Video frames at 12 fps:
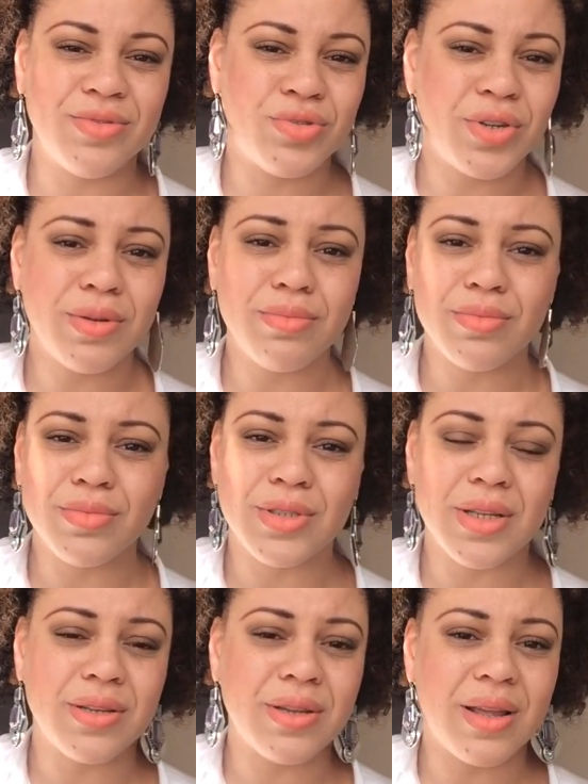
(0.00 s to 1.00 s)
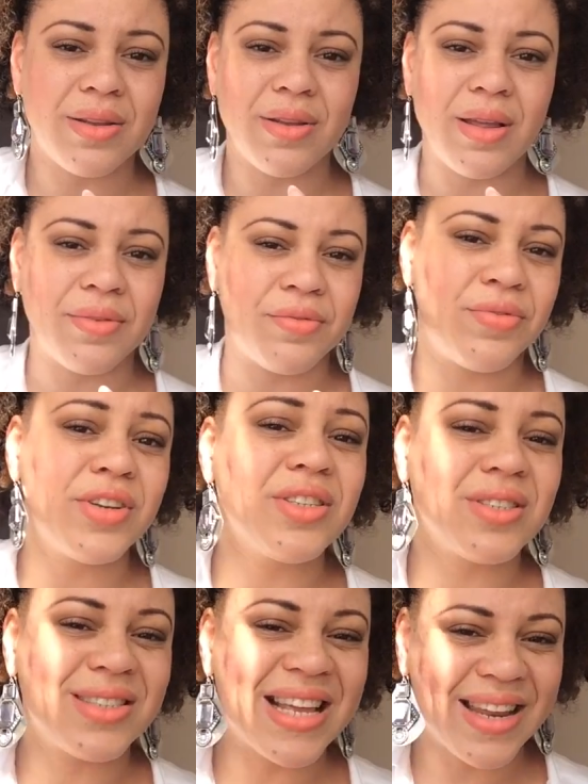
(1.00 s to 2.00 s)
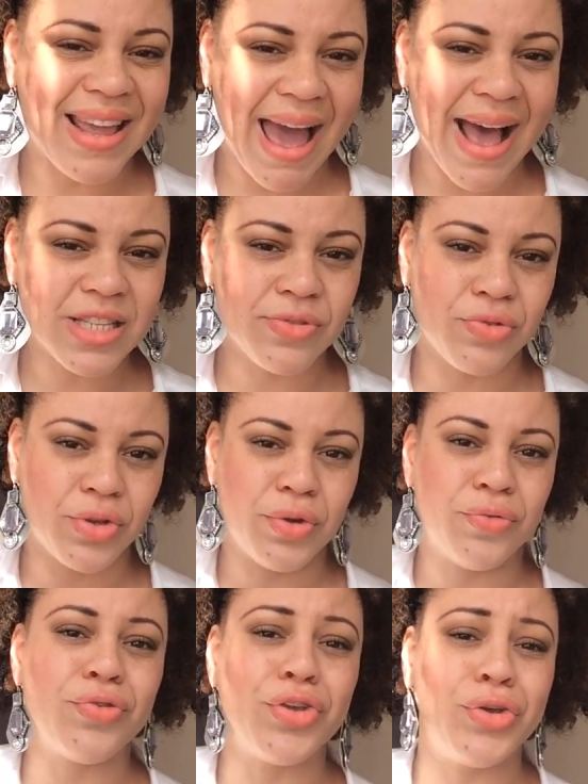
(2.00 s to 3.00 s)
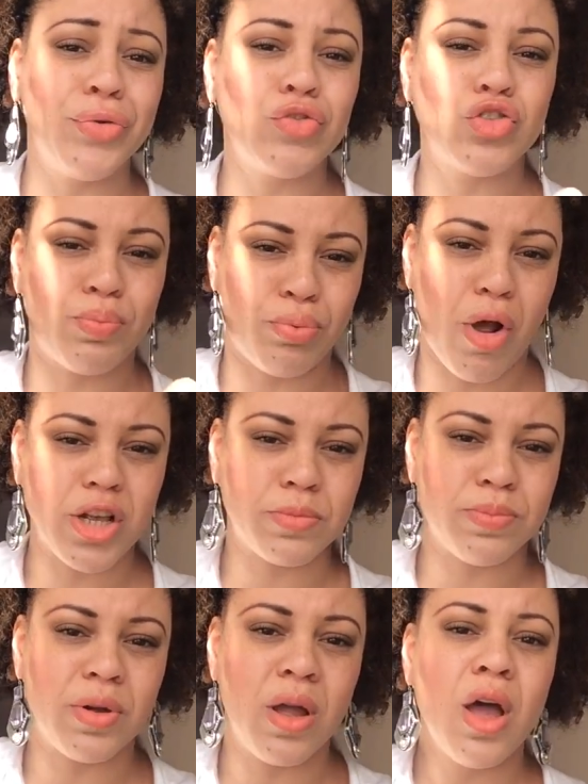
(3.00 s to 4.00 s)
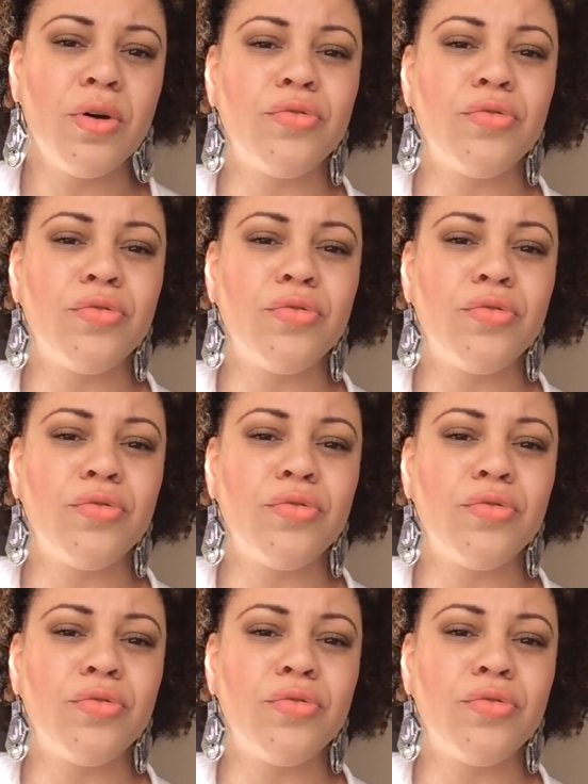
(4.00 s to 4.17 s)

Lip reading: dreams and visions that He has for you to prosper,